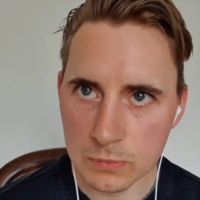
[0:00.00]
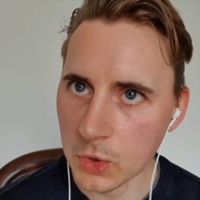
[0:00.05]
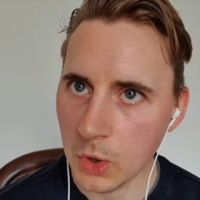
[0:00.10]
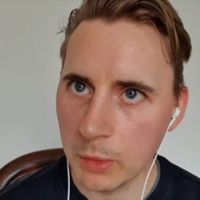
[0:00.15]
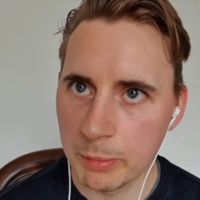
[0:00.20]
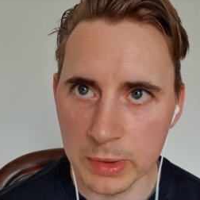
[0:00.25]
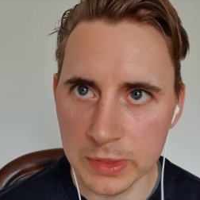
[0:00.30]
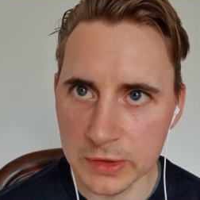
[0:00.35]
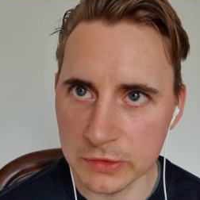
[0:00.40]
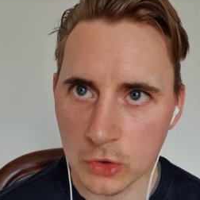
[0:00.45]

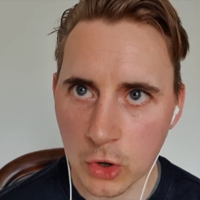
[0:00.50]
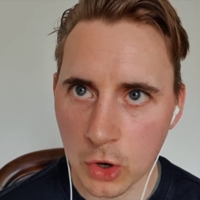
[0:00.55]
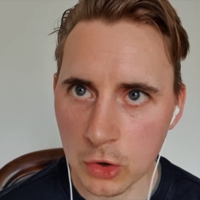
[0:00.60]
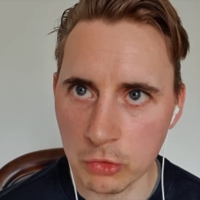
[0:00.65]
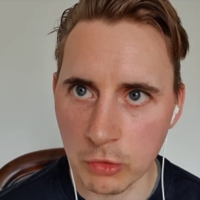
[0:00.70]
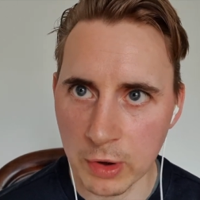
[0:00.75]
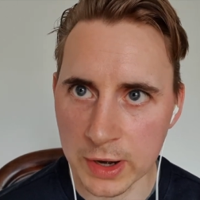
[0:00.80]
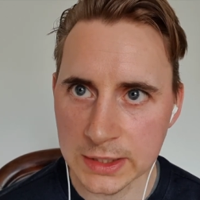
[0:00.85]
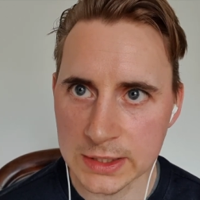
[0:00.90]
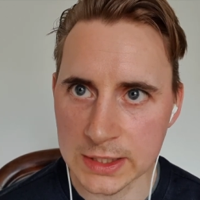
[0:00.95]
but there's not a
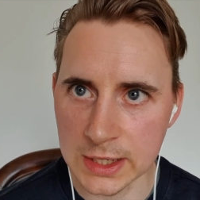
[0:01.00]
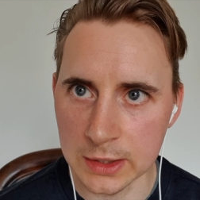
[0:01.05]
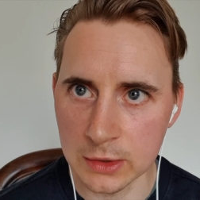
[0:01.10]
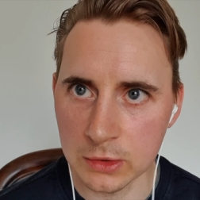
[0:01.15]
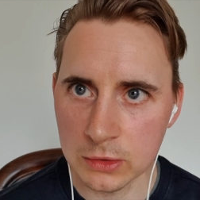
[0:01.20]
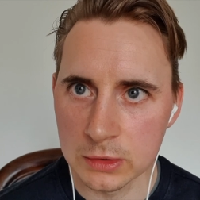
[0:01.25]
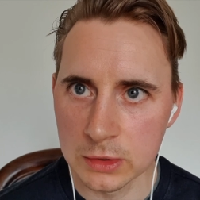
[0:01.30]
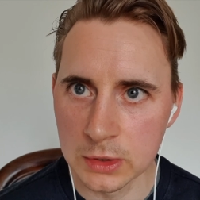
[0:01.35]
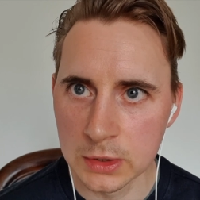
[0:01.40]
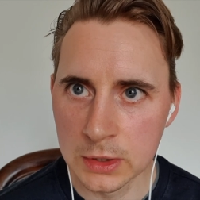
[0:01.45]
great
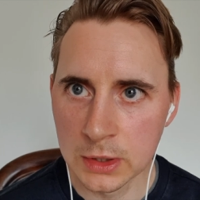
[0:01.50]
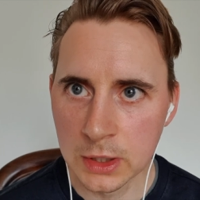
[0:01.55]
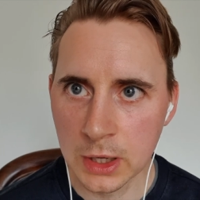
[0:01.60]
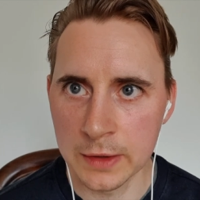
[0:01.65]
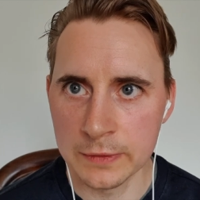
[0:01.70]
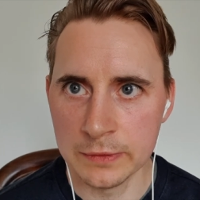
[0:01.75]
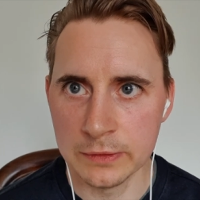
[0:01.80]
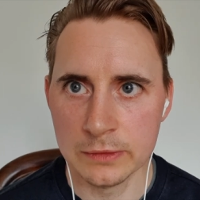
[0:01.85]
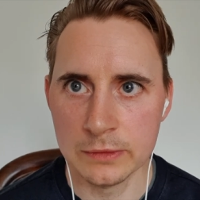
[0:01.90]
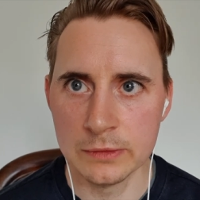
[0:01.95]
deal.
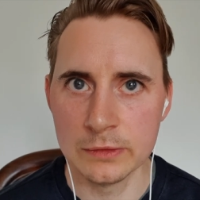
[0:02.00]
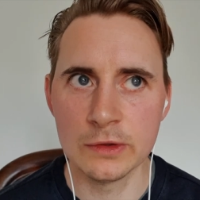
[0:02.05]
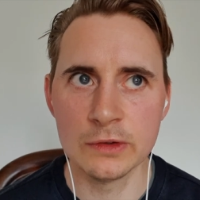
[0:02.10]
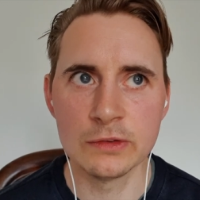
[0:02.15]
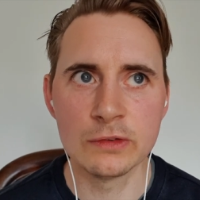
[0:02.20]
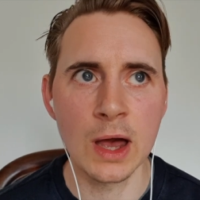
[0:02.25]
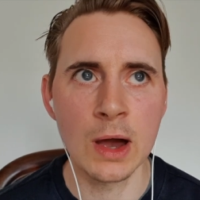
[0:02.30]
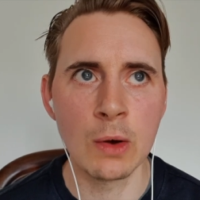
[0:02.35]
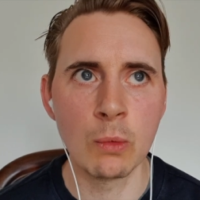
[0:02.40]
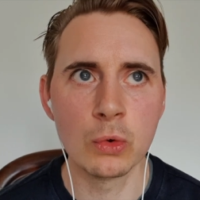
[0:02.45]
And
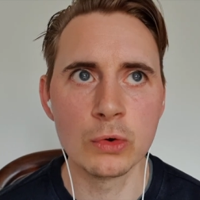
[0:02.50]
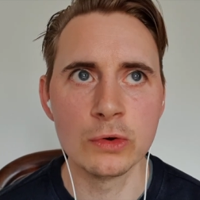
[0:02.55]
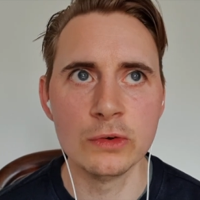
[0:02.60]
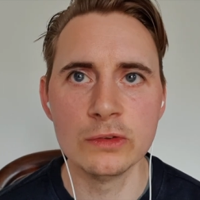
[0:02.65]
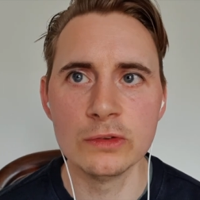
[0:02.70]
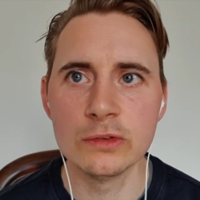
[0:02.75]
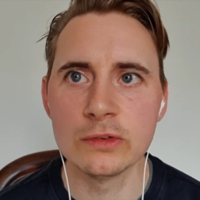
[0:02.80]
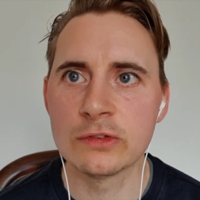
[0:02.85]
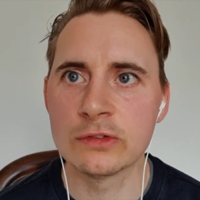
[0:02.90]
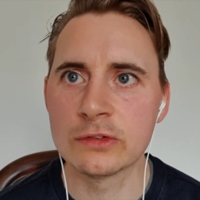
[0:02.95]
I
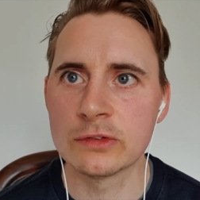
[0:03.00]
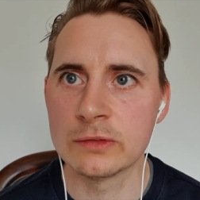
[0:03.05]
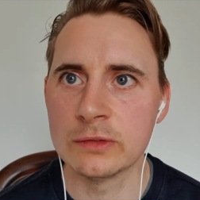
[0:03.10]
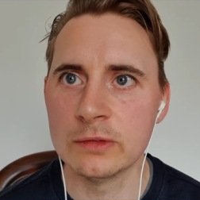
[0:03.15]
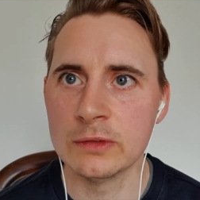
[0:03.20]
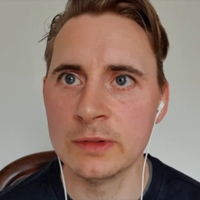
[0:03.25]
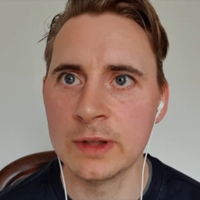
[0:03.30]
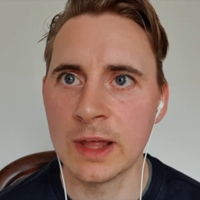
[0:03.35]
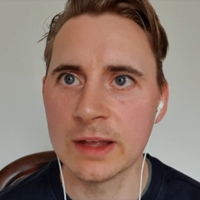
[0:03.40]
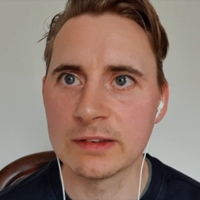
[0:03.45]
wouldn't
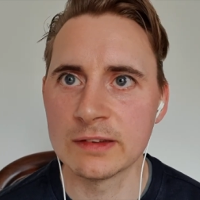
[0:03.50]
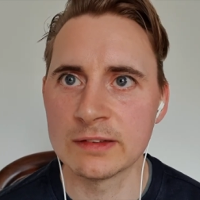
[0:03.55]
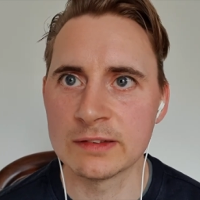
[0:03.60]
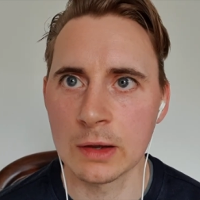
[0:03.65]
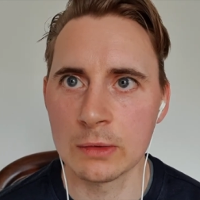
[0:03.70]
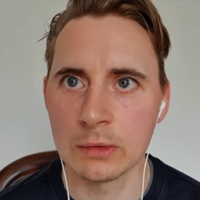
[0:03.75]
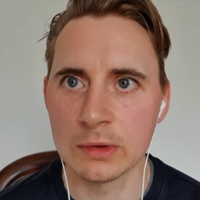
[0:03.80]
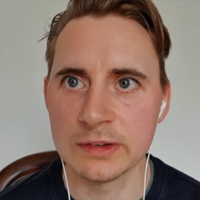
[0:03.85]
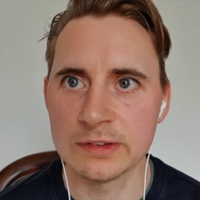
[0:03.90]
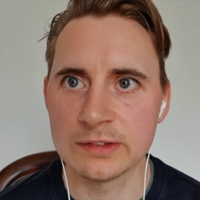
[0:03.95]

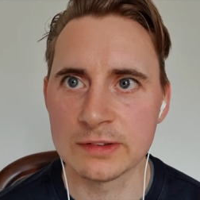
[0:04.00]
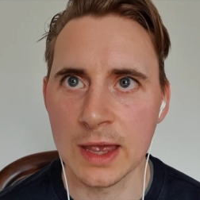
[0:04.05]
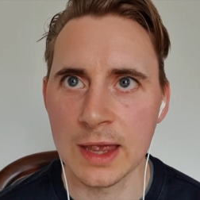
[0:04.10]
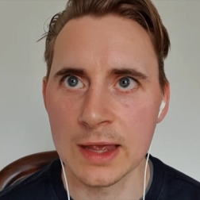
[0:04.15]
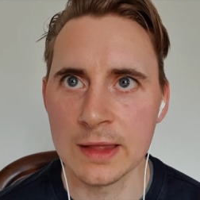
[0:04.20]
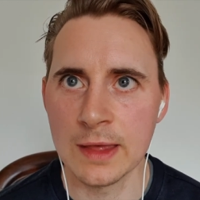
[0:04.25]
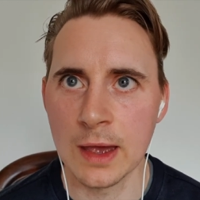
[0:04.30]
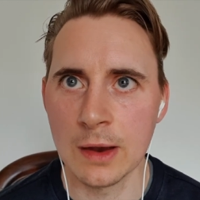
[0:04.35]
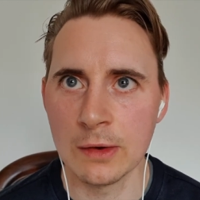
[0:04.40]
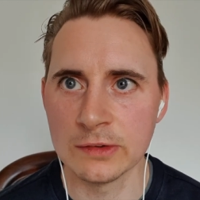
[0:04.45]
necessarily say
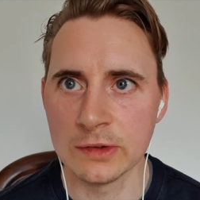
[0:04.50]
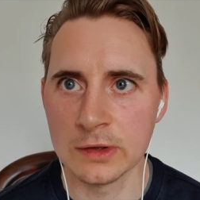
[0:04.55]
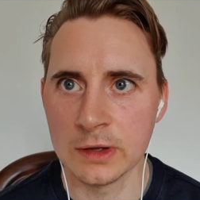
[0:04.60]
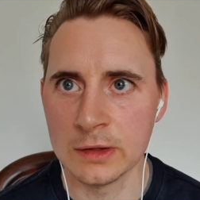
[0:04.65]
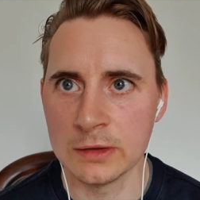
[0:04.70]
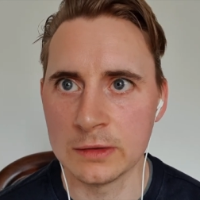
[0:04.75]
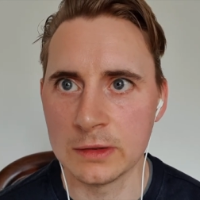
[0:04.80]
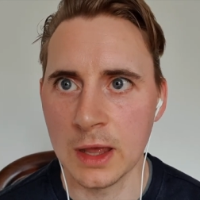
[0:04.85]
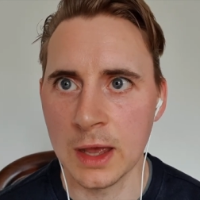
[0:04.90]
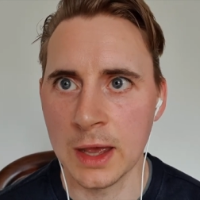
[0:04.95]
there's
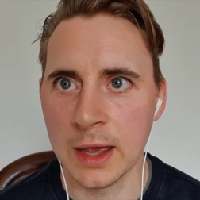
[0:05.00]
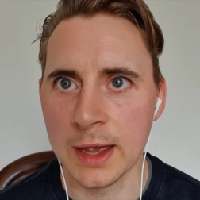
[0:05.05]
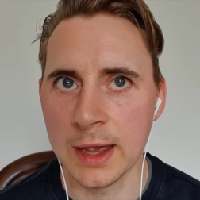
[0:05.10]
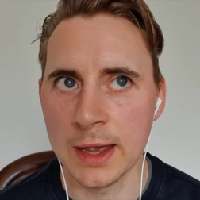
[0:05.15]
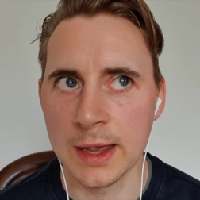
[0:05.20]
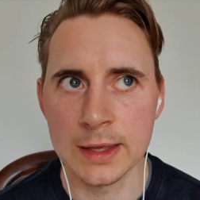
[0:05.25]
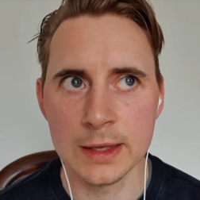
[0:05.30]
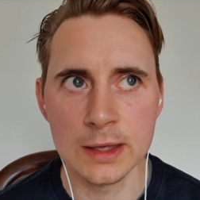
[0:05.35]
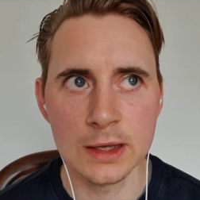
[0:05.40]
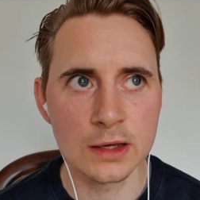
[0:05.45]
a,
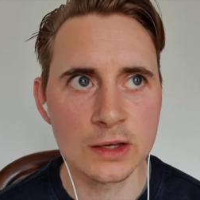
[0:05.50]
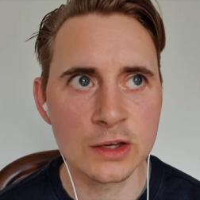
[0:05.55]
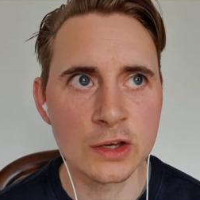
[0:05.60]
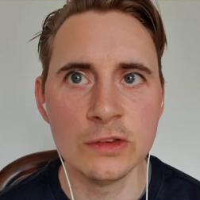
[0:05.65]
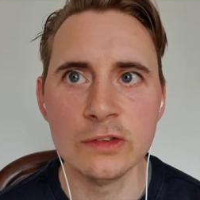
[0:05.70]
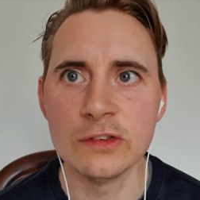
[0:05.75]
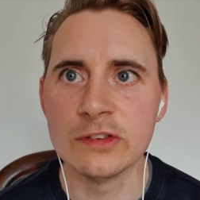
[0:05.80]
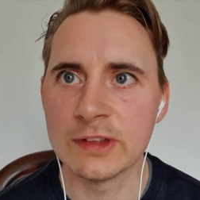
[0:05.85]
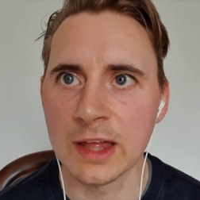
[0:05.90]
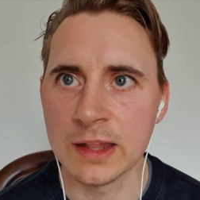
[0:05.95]
a
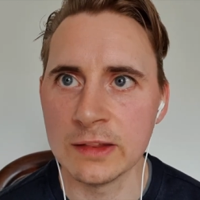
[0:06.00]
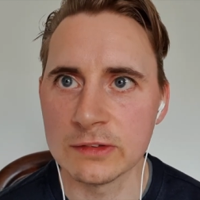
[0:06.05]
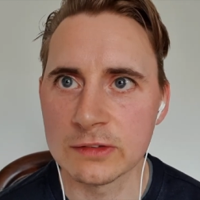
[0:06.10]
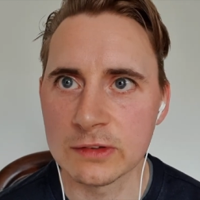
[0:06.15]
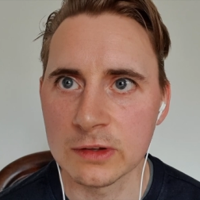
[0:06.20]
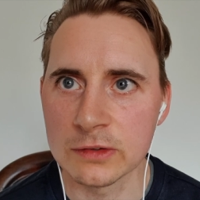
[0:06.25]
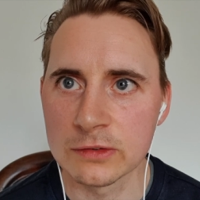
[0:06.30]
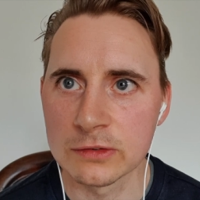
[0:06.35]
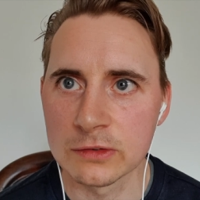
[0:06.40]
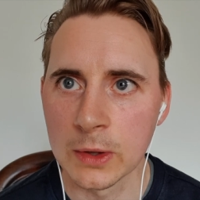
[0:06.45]

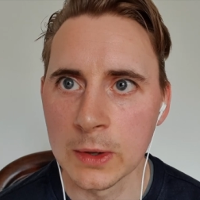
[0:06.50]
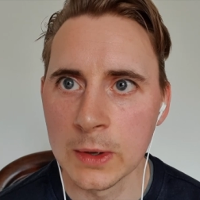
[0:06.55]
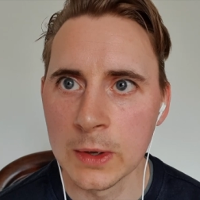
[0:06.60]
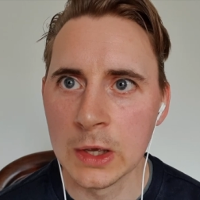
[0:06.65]
consensus.